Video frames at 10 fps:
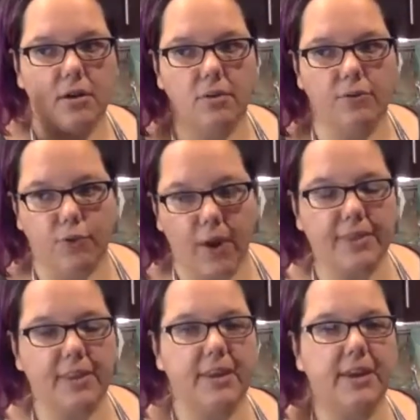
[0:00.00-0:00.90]

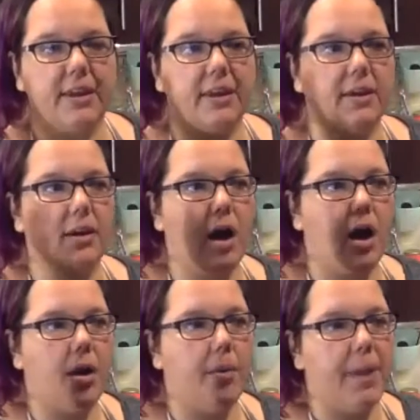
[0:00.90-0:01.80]
friendly,
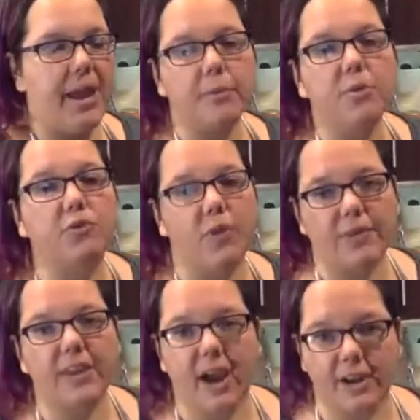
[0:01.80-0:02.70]
um, animal
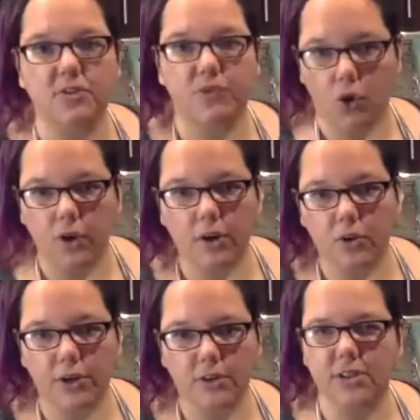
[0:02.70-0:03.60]
friendly kinds of coconut
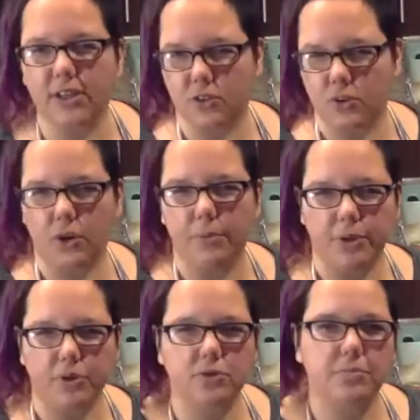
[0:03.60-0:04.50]
oils that don't
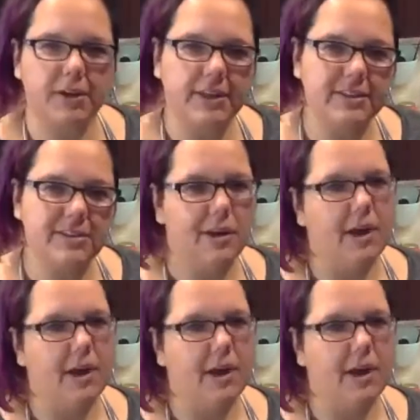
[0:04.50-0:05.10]
abuse monkeys.